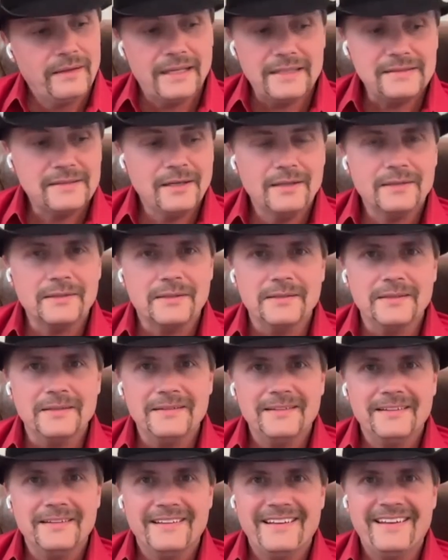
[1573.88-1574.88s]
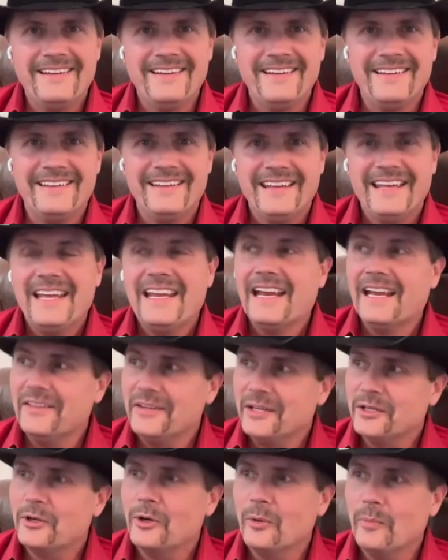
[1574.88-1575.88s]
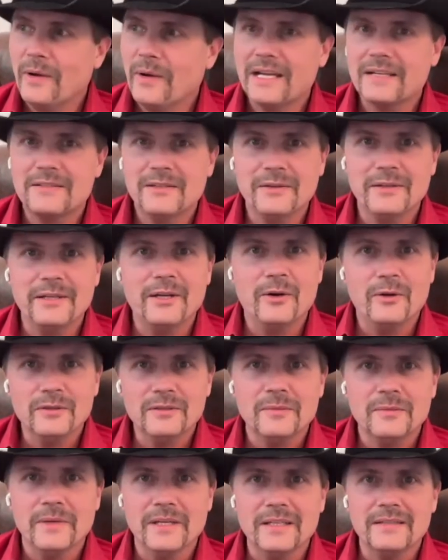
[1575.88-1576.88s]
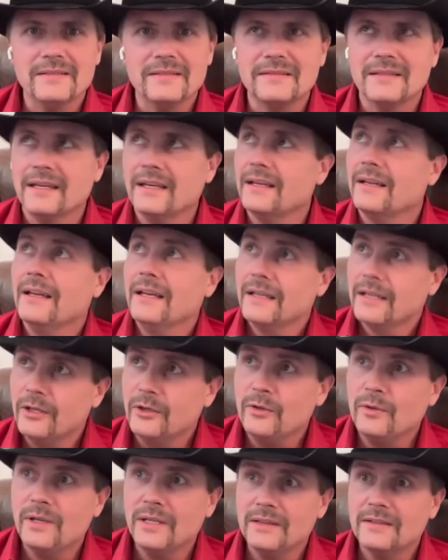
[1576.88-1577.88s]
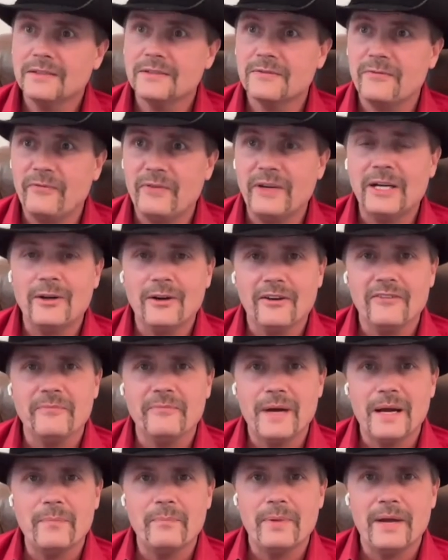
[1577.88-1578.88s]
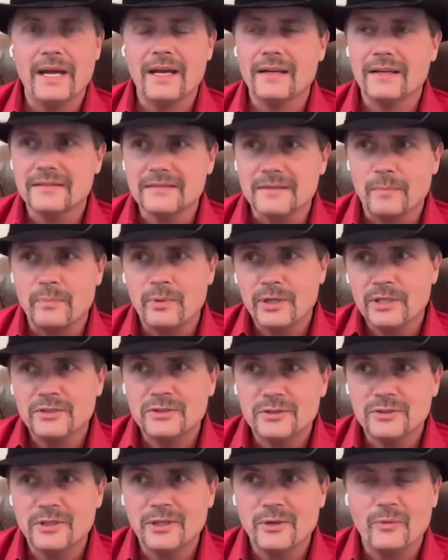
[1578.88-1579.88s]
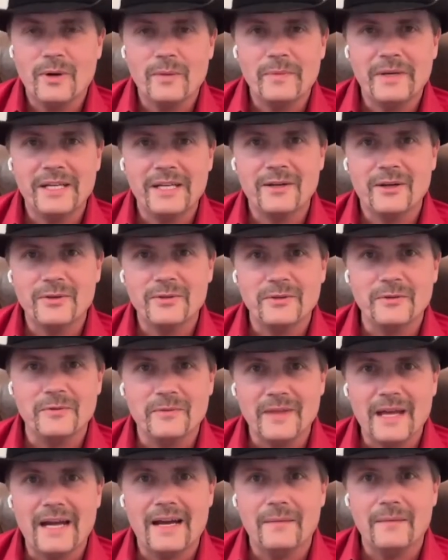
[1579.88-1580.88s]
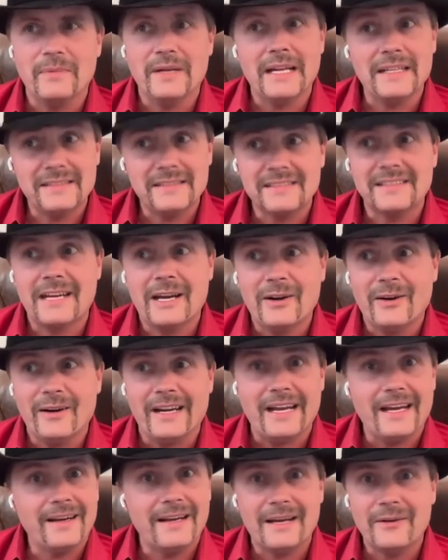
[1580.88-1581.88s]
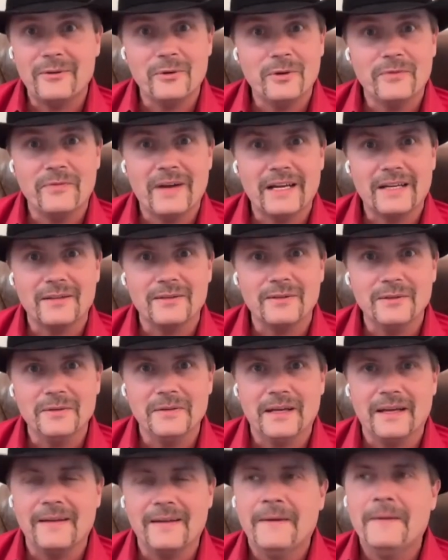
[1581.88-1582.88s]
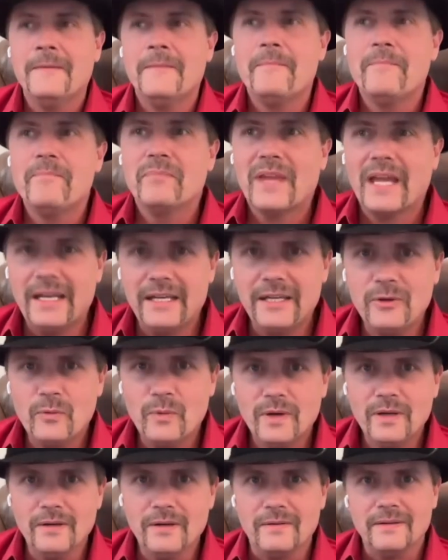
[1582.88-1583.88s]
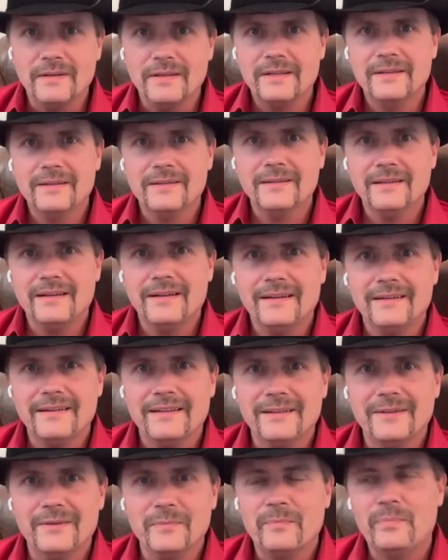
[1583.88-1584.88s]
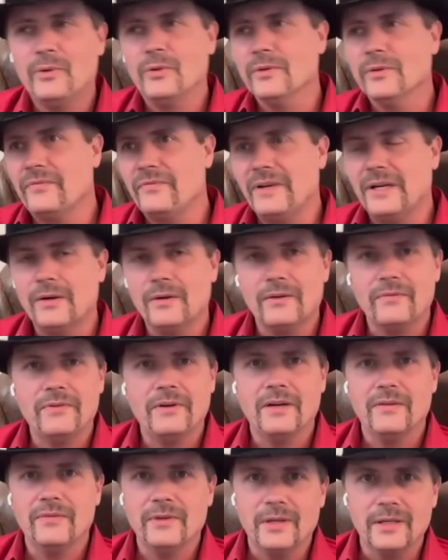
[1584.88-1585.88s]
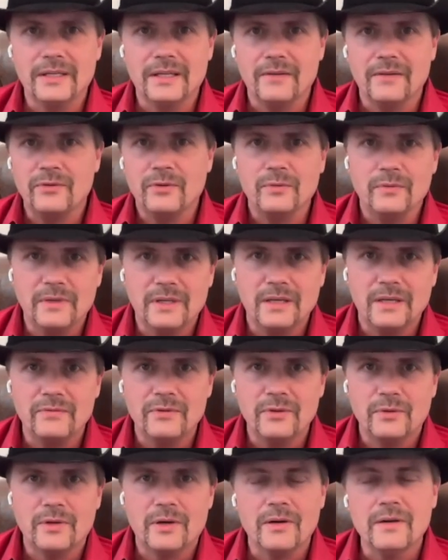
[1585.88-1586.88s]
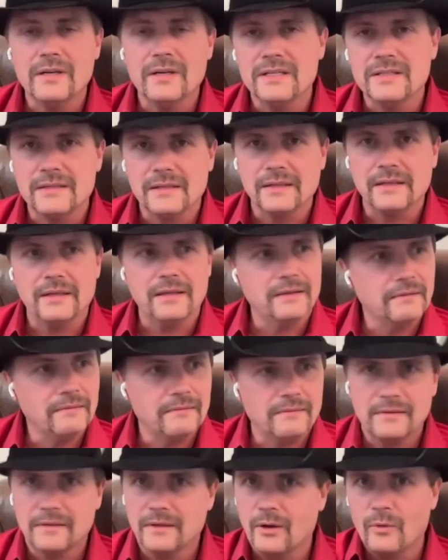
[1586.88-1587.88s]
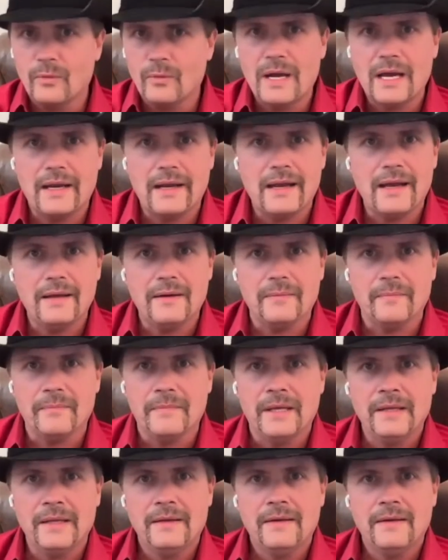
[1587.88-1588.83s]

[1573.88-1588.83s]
that's not good. And then go back to the ultimate and say, can you get this fear off my back? Because I'm pretty sure you want me to go do that. But that's scary. I don't know if I can do that. And he will. He'll pull the fear off of you and give you courage, and then go right at him.